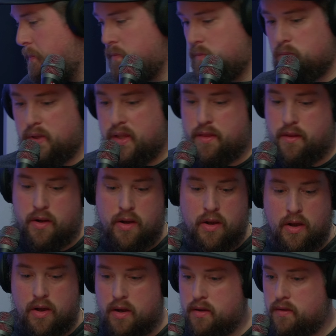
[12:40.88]

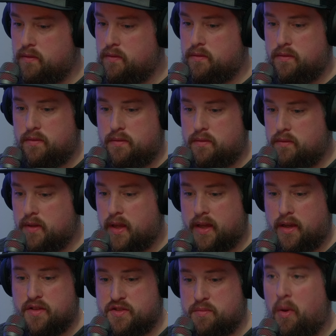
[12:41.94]
either like
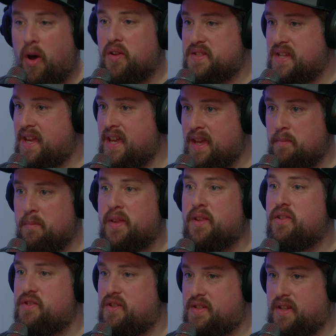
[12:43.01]
a small team and
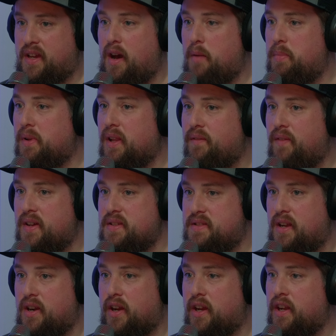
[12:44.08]
there's just a couple of us
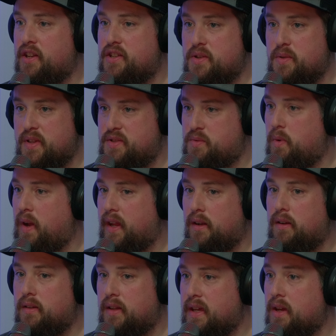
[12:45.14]
that are going to do this
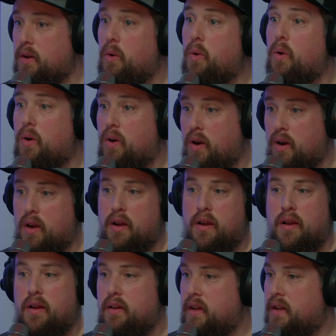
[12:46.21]
regularly, or
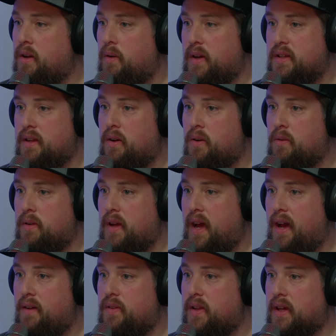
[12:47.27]
I don't
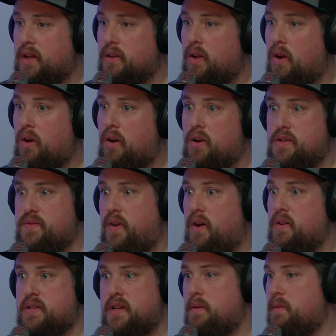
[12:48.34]
have like a large
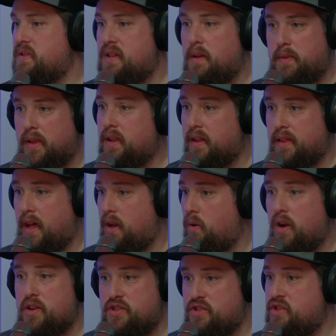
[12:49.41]
volunteer, but something like that. Or
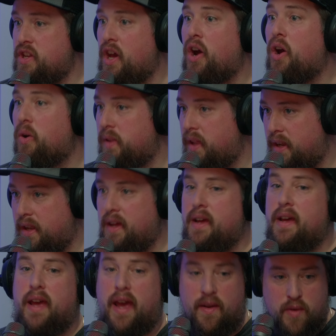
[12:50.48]
I just know that
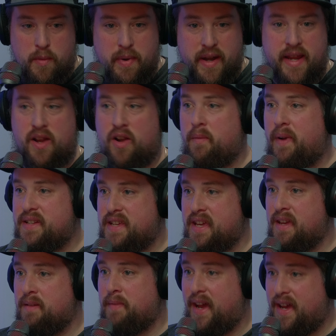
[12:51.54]
everybody here on my
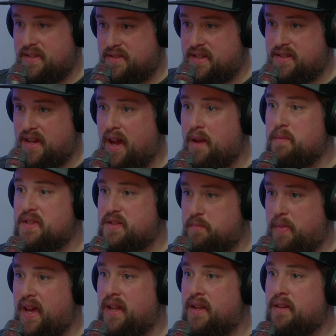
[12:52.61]
team has the time to
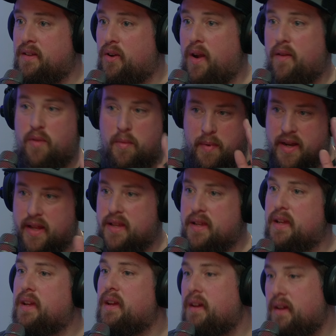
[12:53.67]
spend, or
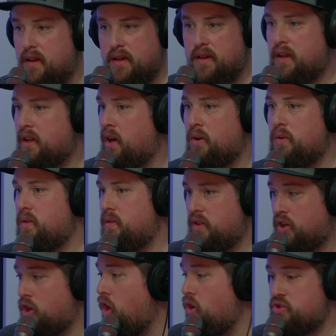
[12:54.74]
everybody, the
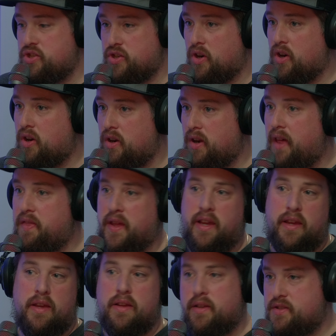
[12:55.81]
culture. I
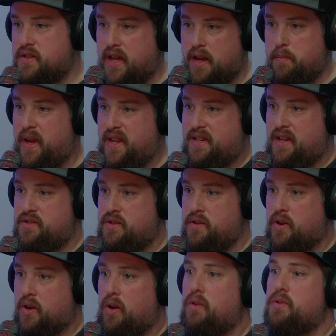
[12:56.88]
think you just got to pay attention to
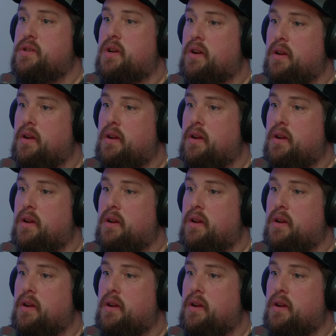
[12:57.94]
your culture.